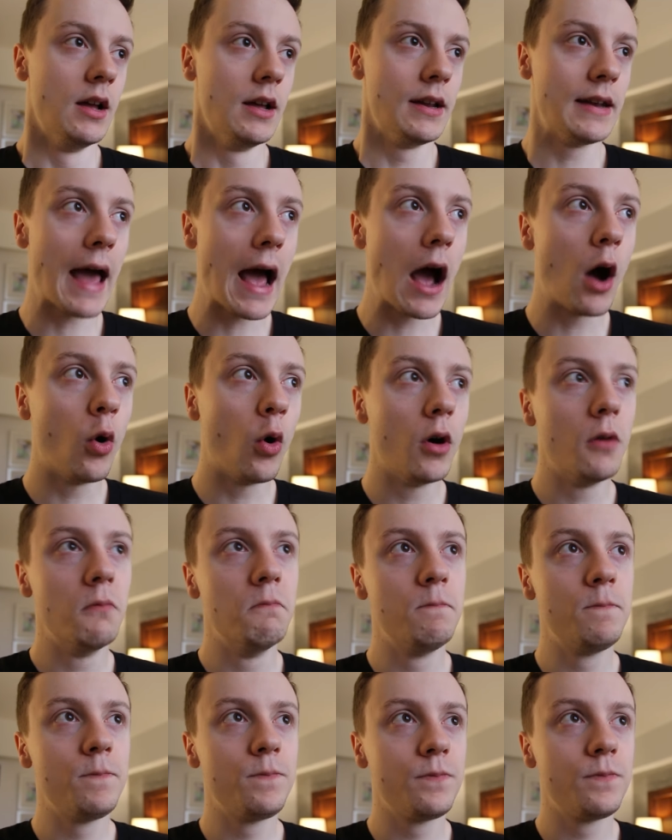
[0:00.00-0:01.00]
Now,
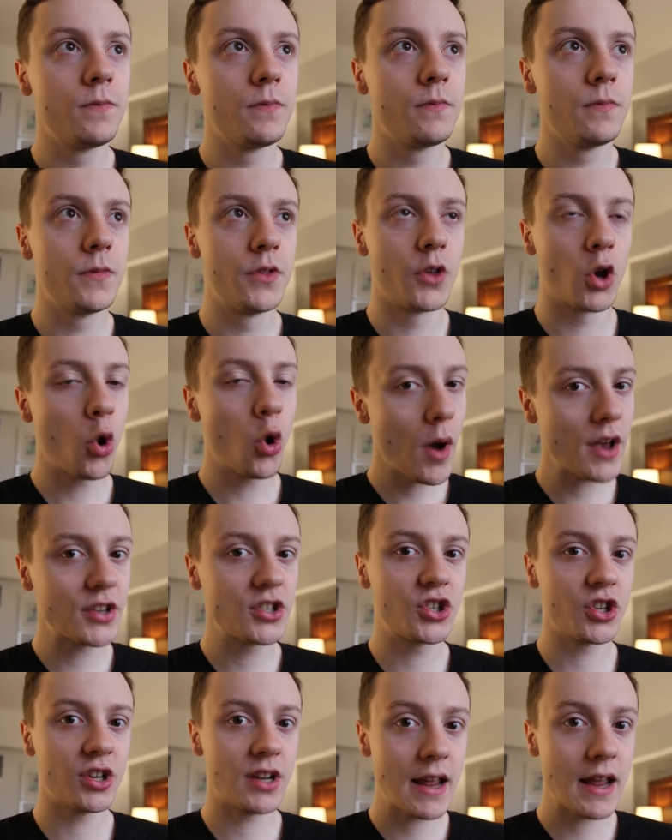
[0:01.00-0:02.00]
the
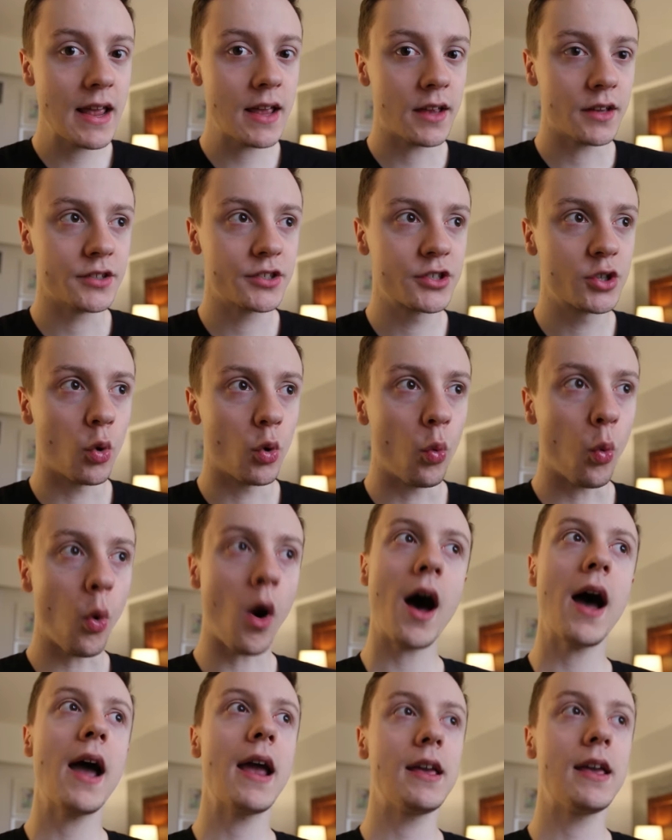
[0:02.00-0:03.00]
question is,
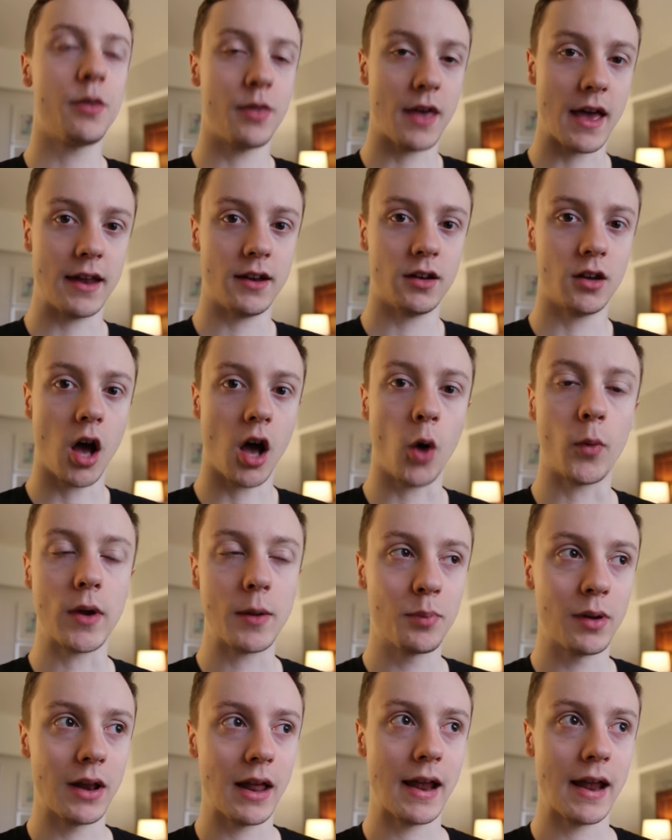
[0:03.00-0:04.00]
why then are we
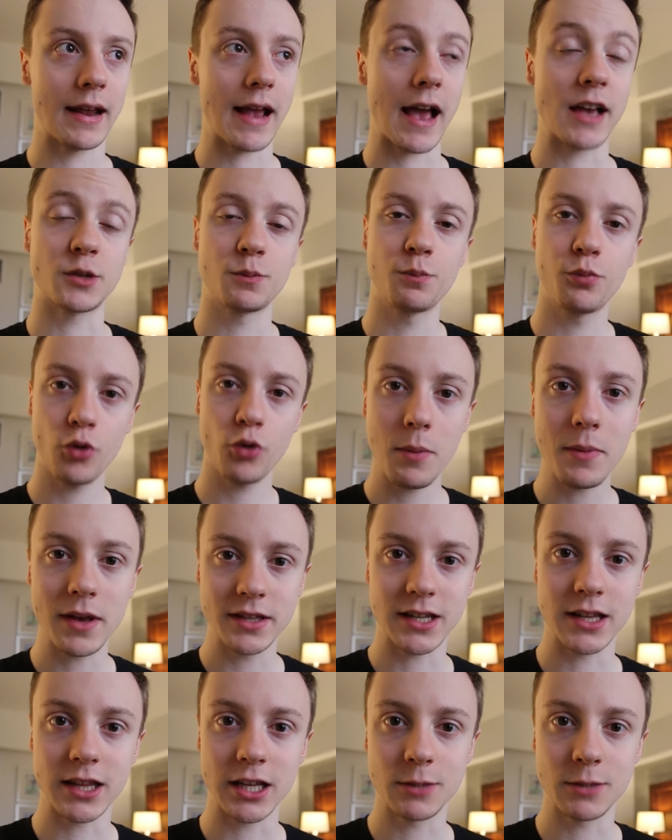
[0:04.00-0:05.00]
playing as
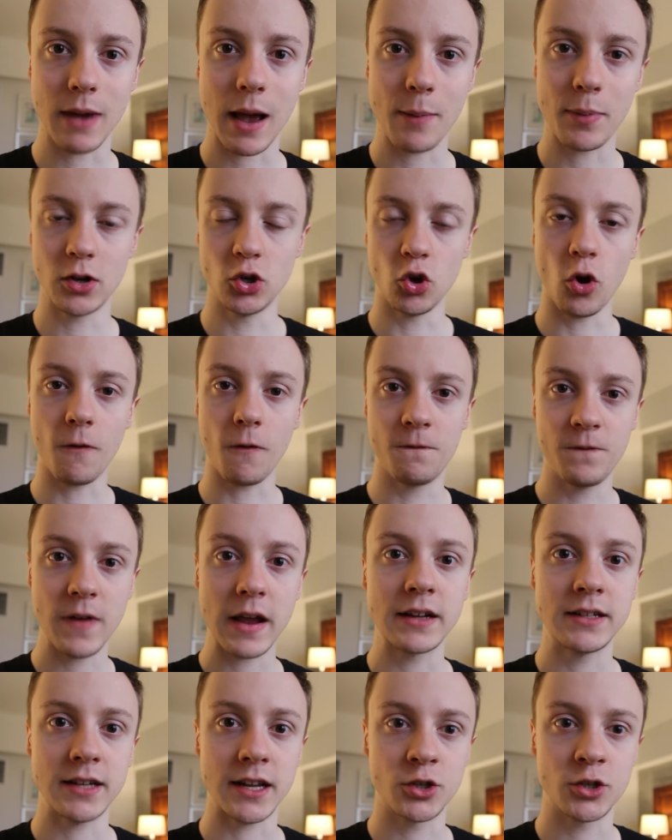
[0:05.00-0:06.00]
Primis in this map and not
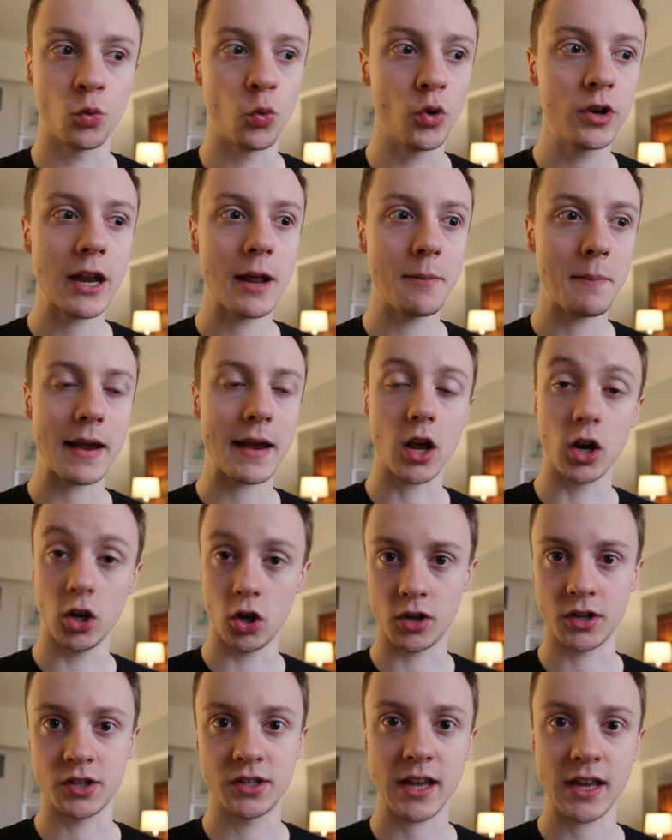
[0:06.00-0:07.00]
Victis? Wouldn't it make a
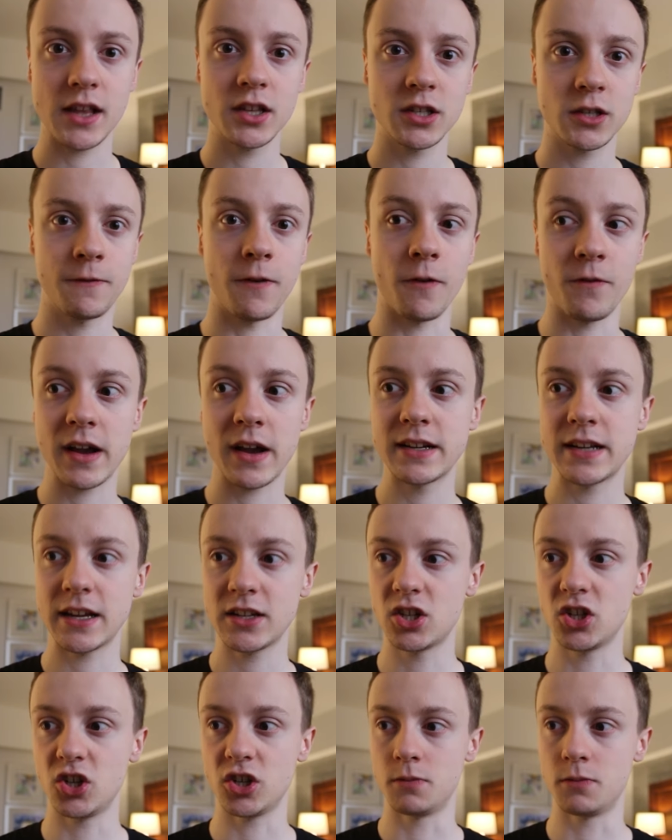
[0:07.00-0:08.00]
lot of sense for
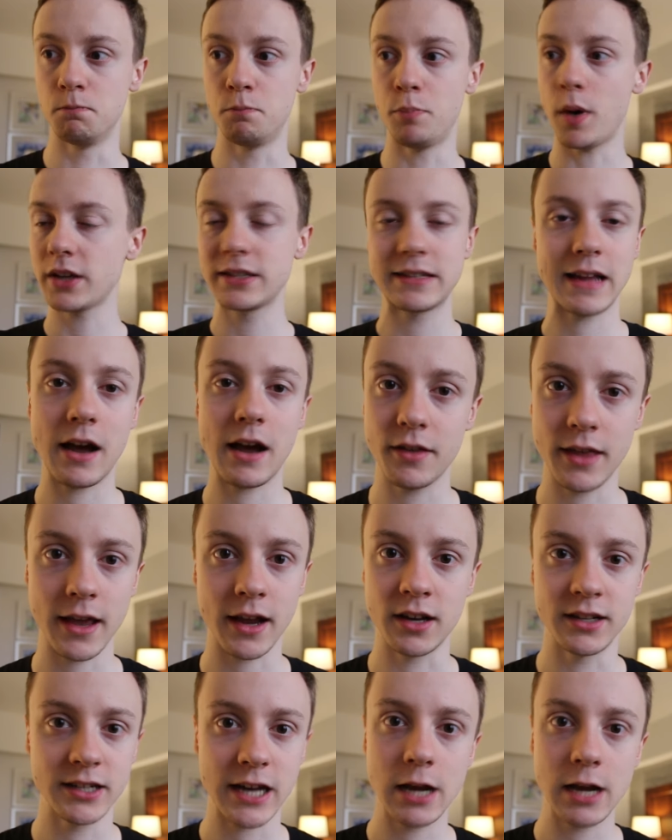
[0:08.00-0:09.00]
Victis to just bust out of their
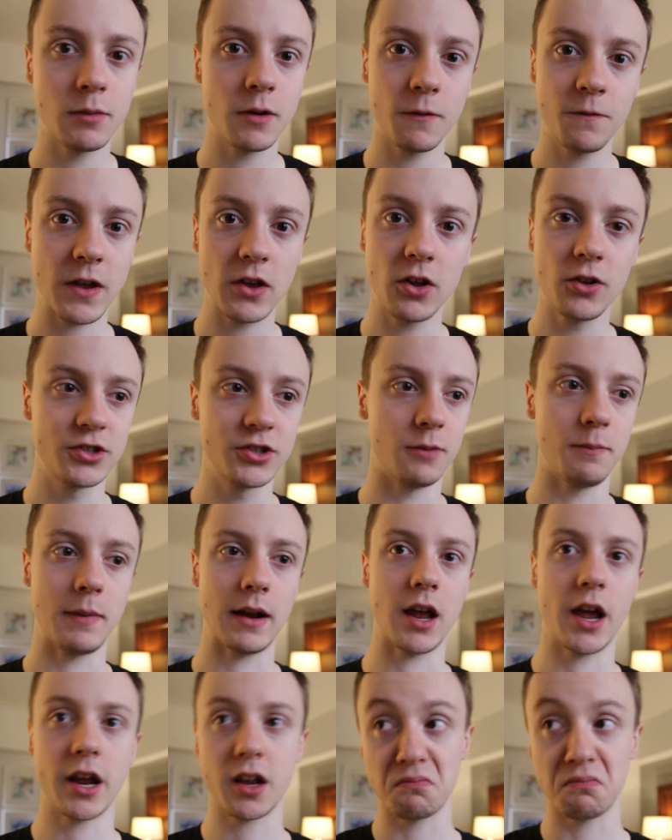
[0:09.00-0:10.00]
containment fields and be
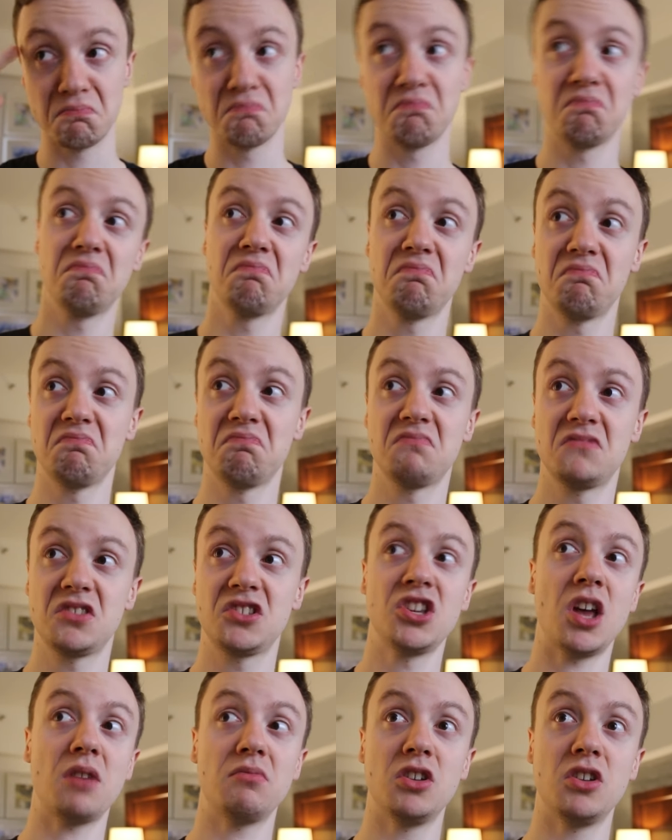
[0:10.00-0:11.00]
like,
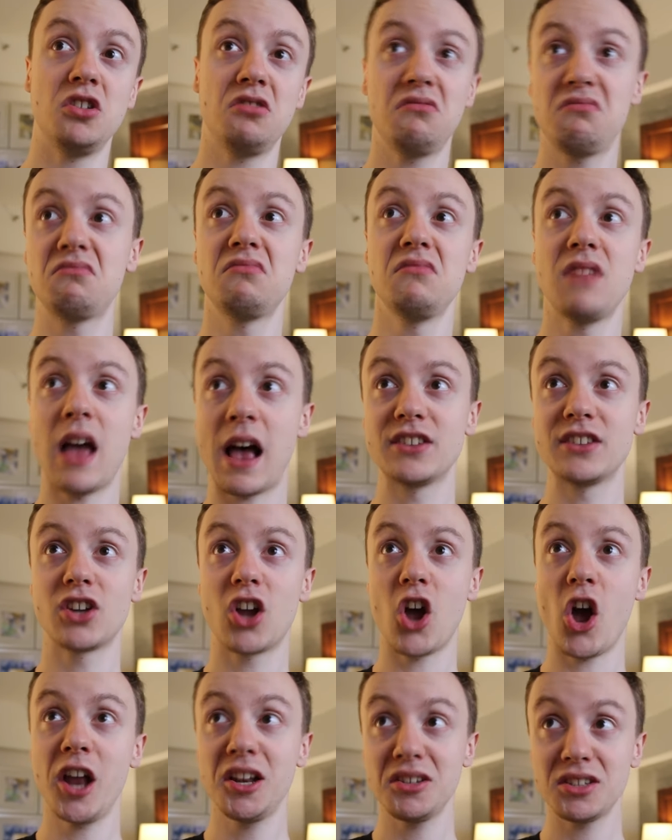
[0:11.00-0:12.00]
sup dude, how's it
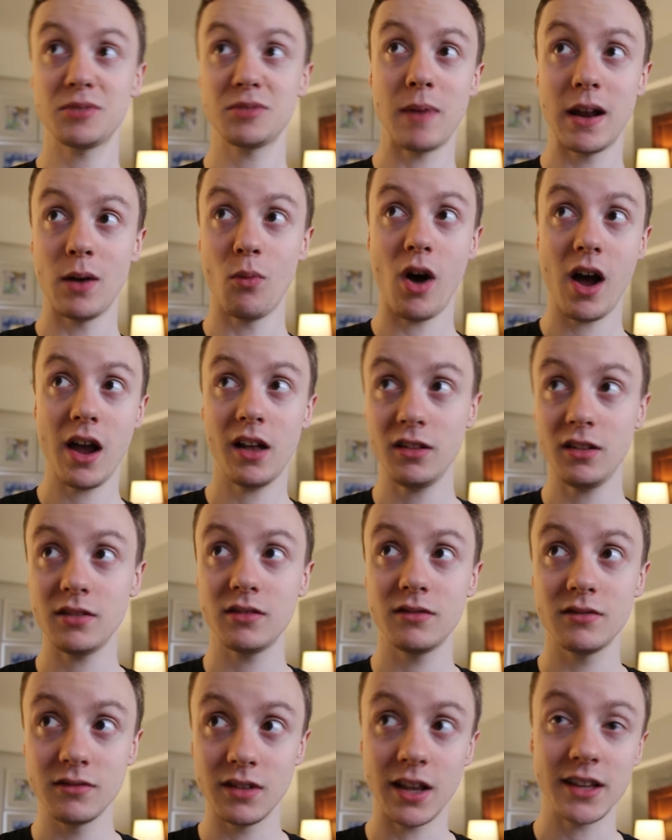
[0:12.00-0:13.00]
going? It's been a
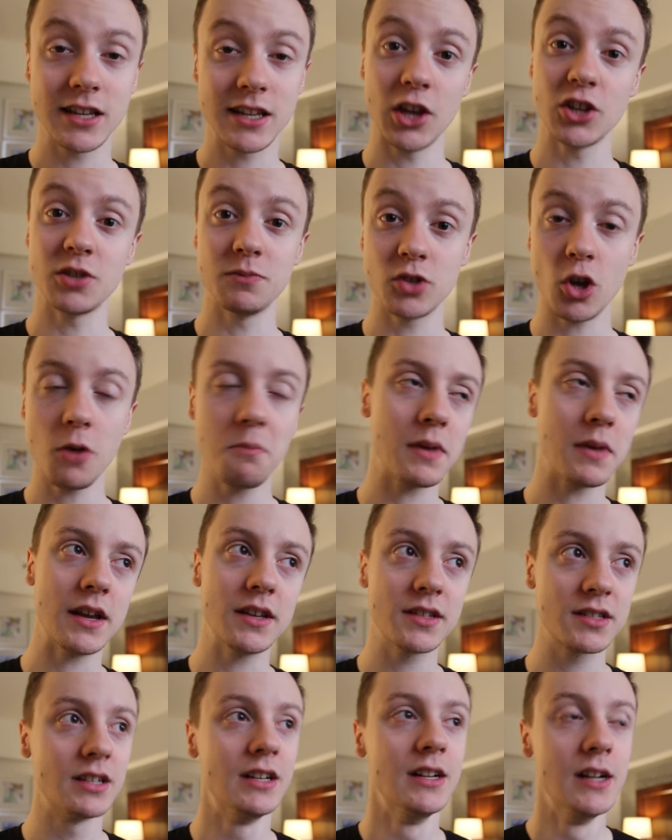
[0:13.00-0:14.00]
while, let's kill some
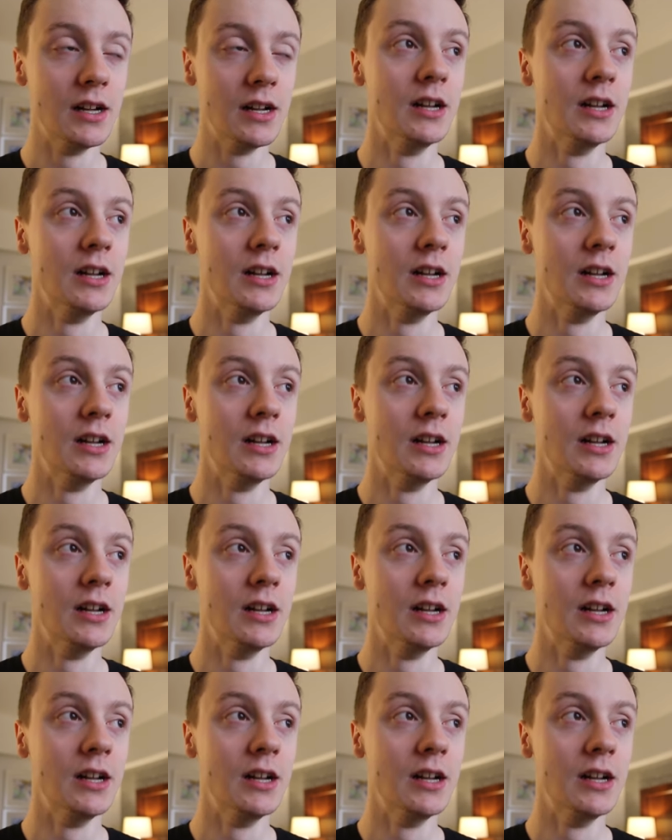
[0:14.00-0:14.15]
zombies.